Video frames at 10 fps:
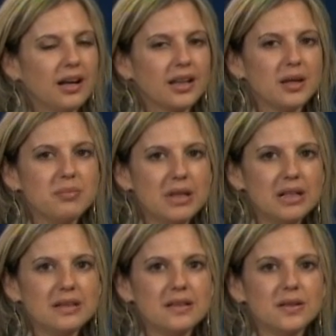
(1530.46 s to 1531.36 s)

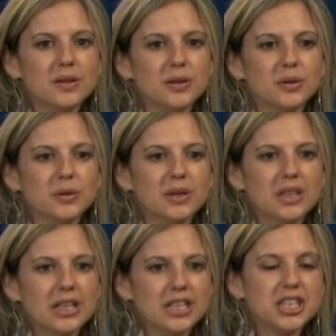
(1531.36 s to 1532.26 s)
committed to
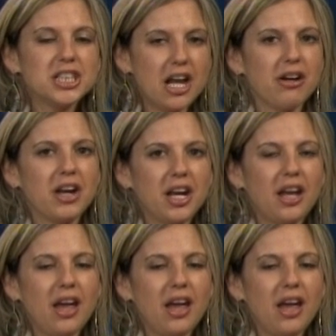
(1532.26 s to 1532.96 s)
sharing